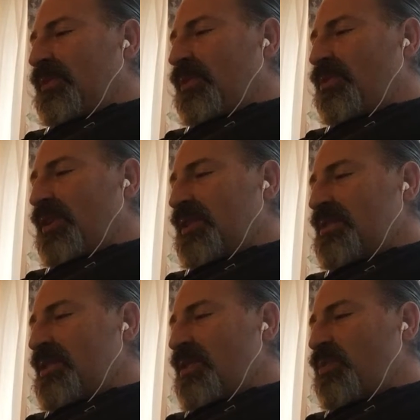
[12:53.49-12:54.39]
Do you think
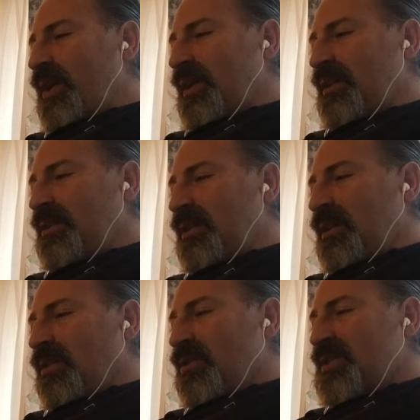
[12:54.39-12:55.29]
that they are wicked,
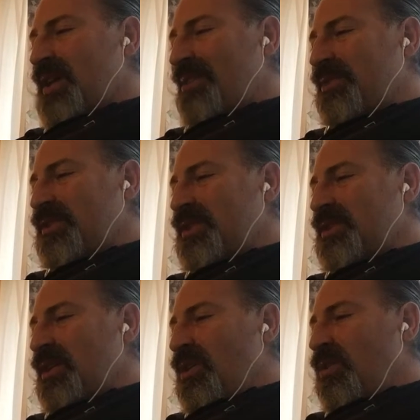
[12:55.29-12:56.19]
or
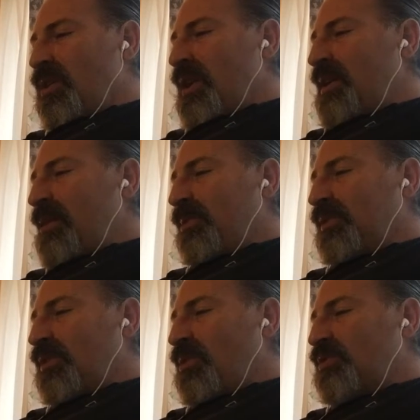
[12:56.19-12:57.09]
savages, or unable
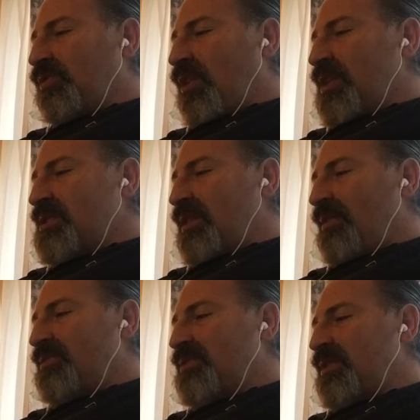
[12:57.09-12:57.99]
to go as far as
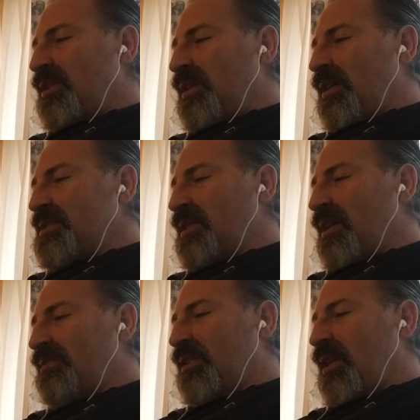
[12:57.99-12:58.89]

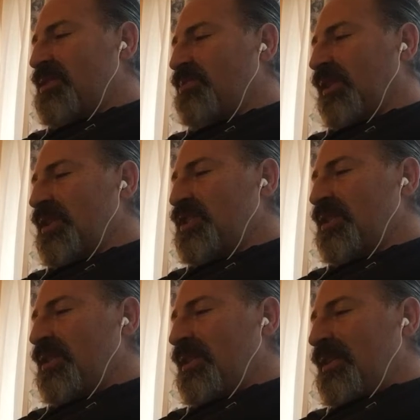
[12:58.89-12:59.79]
love God's
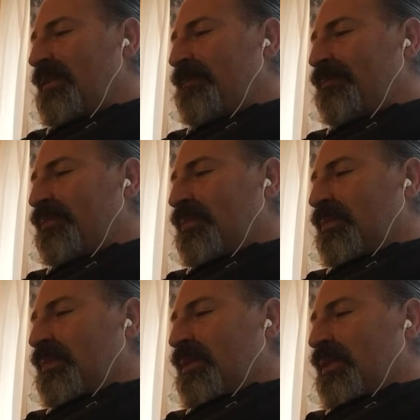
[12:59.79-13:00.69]
religion
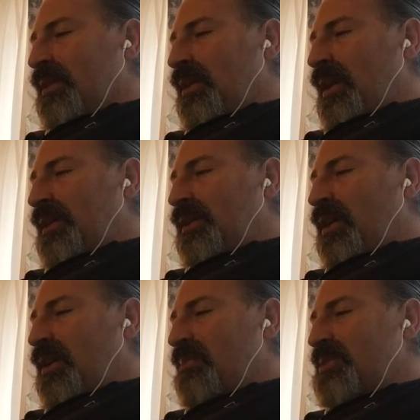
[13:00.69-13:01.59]
and
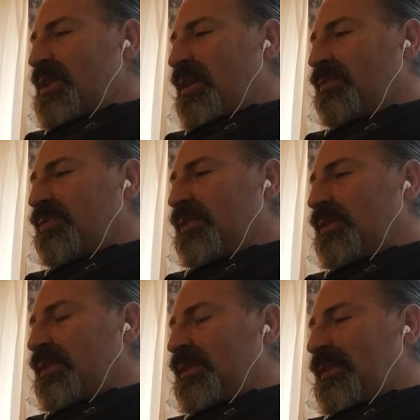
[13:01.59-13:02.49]
God himself?
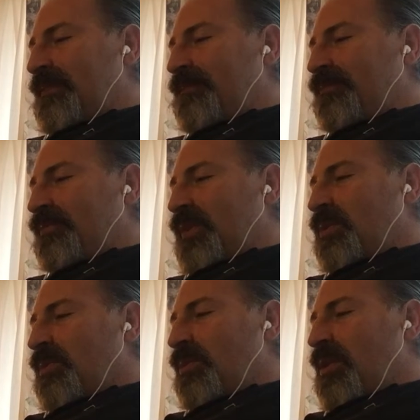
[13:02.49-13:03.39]

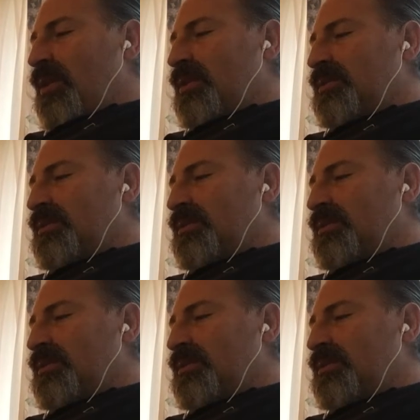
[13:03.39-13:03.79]
You are wrong.